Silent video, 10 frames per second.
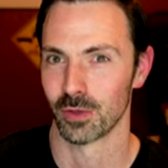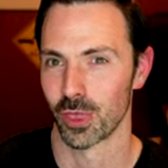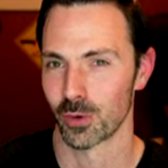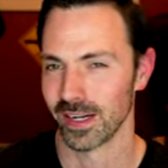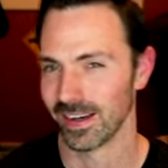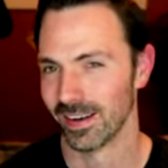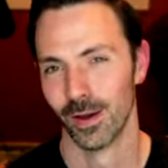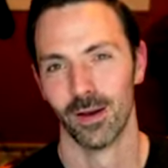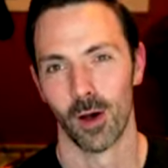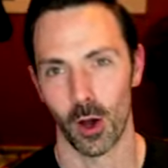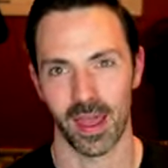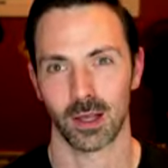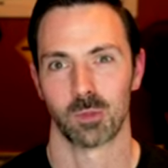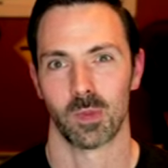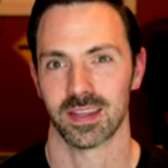three on
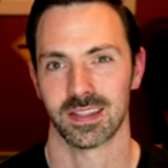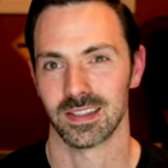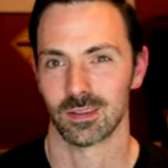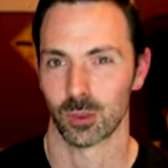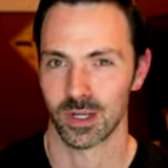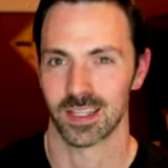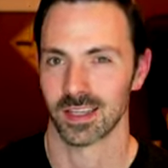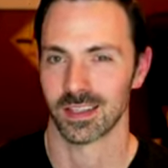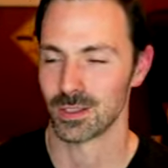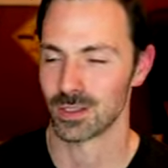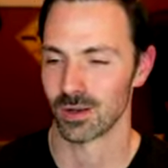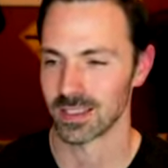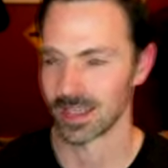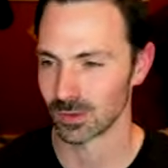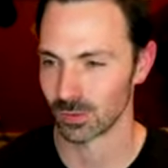Xbox three sixty Series
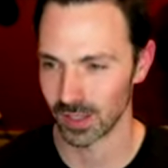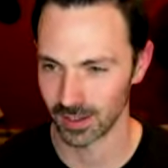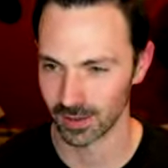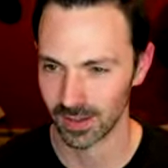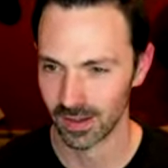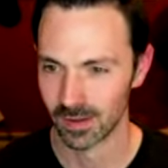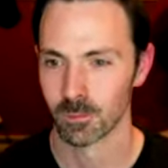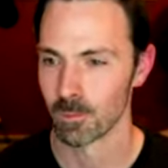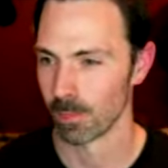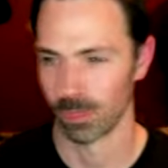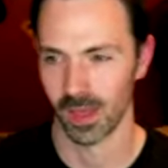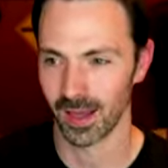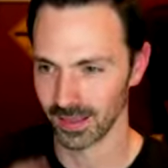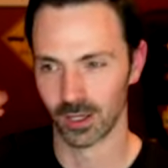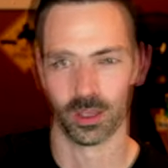X video. I
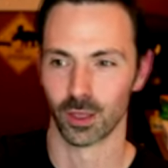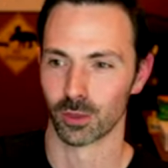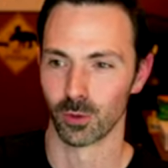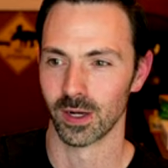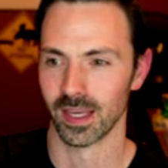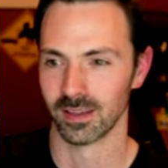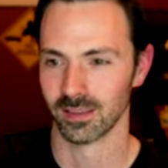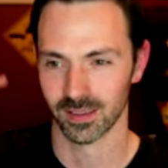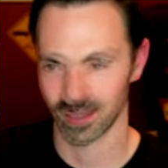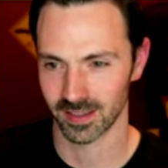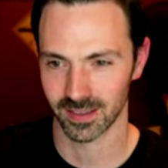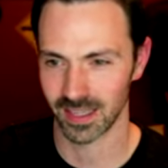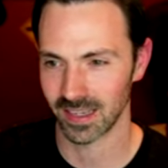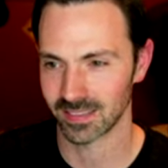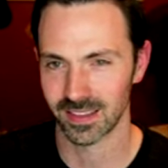literally threw it in,
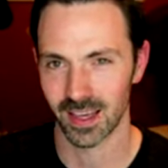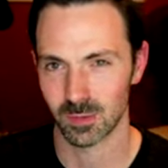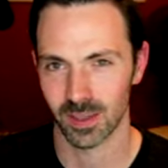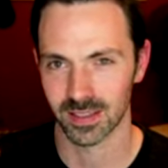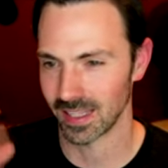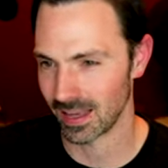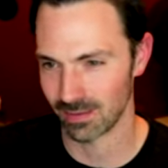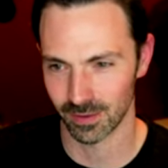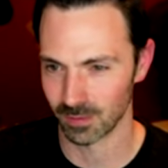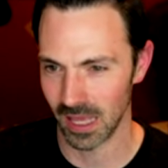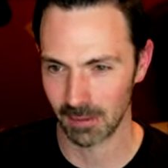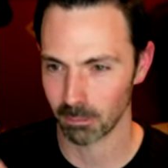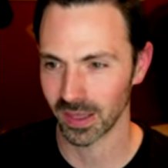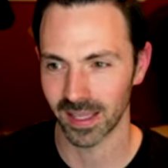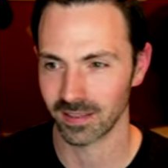connected to Xbox Live, and, and
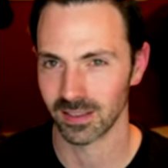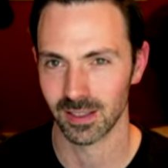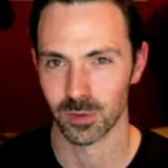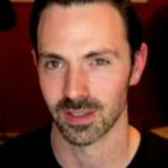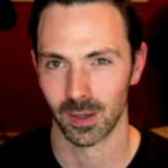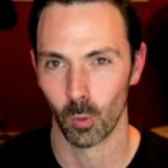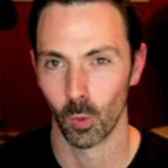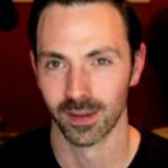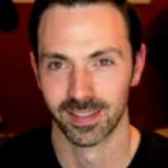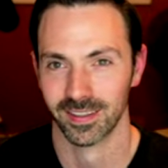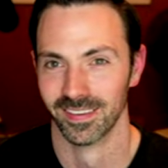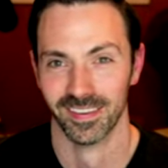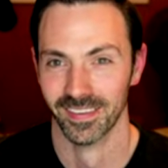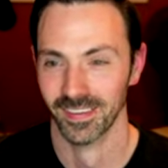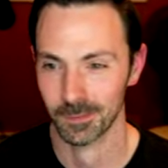played. It was it worked.
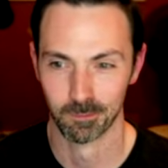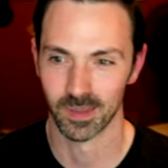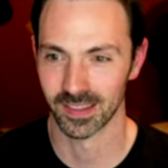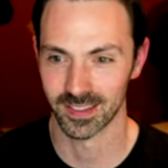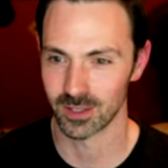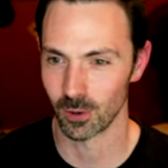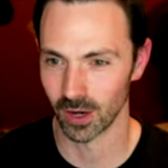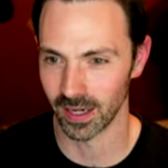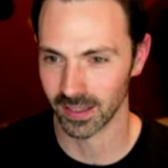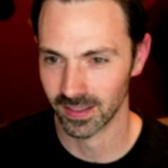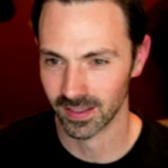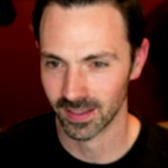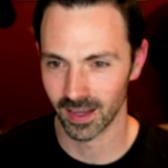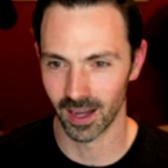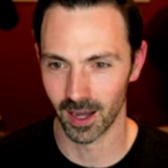So great.
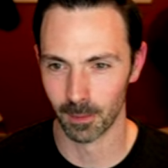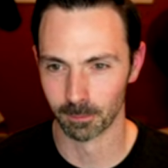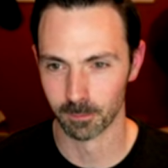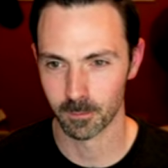Um,